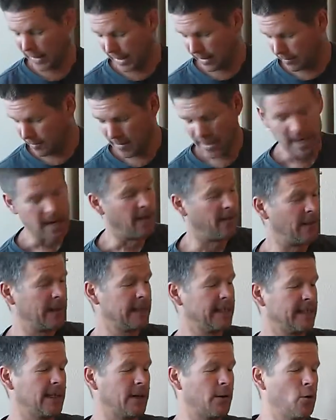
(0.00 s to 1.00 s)

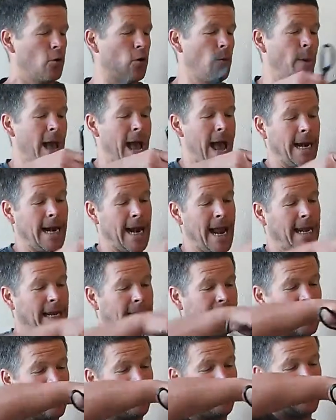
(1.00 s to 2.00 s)
this is a cool pad, and I
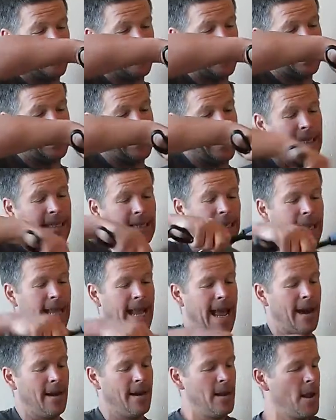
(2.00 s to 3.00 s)
can definitely attest to
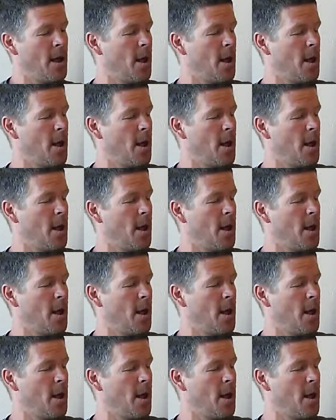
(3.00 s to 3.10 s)
that